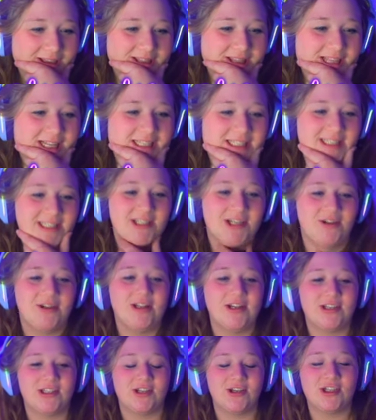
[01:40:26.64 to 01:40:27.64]
That's because you don't
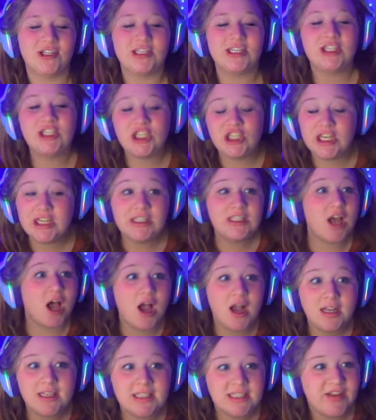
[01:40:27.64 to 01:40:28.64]
let her socialize. She
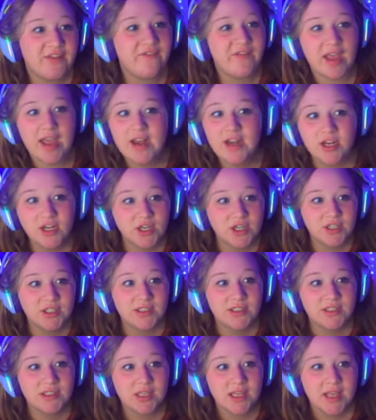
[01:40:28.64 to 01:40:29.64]
talks to
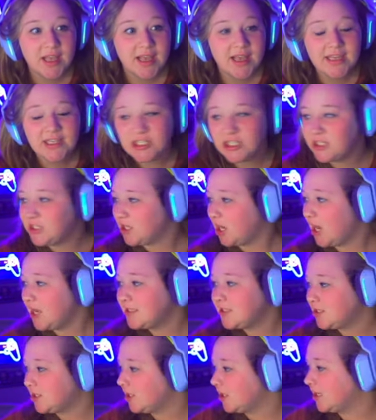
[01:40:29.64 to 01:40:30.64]
vendors. She
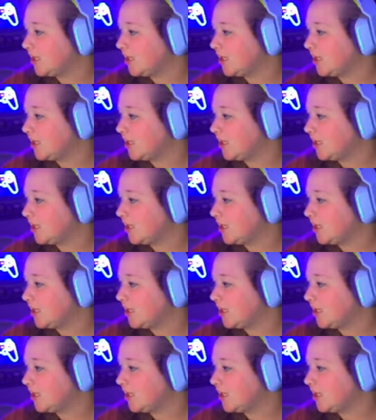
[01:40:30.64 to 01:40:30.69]
talks to her